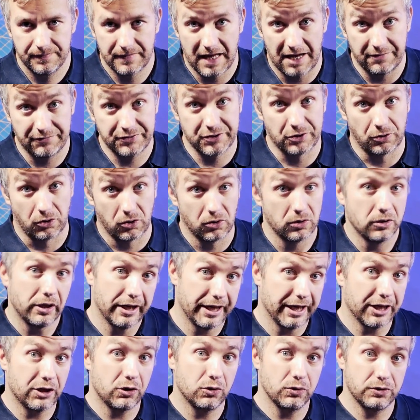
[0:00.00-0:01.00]
After all,
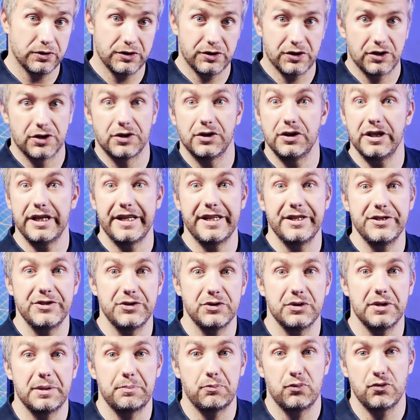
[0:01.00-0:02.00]
it could turn
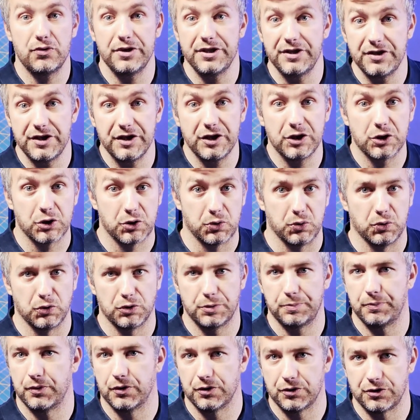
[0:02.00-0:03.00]
into a pretty
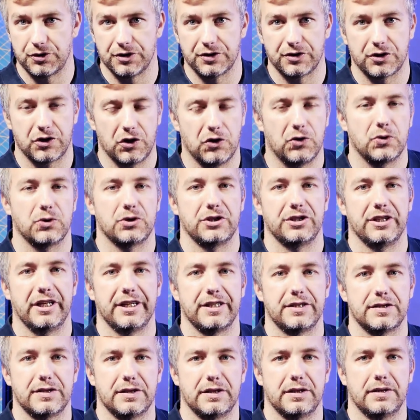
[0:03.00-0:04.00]
good budget
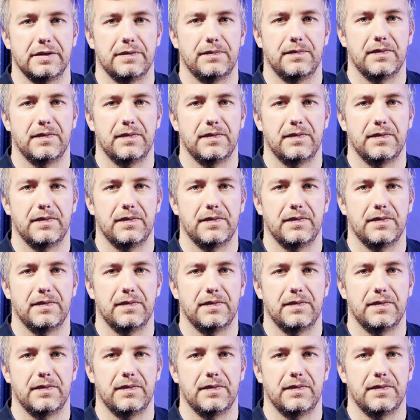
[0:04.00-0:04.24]
coordinator.